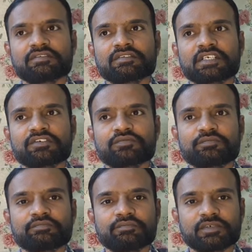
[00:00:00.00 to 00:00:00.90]
Always try
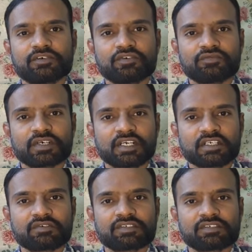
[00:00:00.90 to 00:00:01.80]
to go for
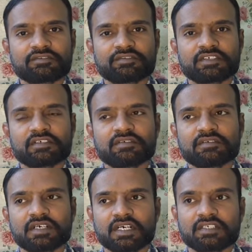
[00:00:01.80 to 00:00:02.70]
higher version of it
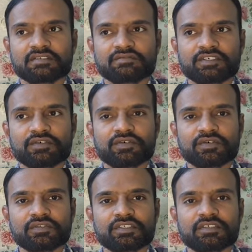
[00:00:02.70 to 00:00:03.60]
As we
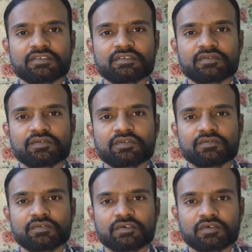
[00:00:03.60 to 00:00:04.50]
go the
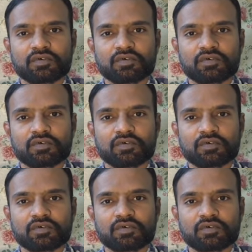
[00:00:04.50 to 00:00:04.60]
good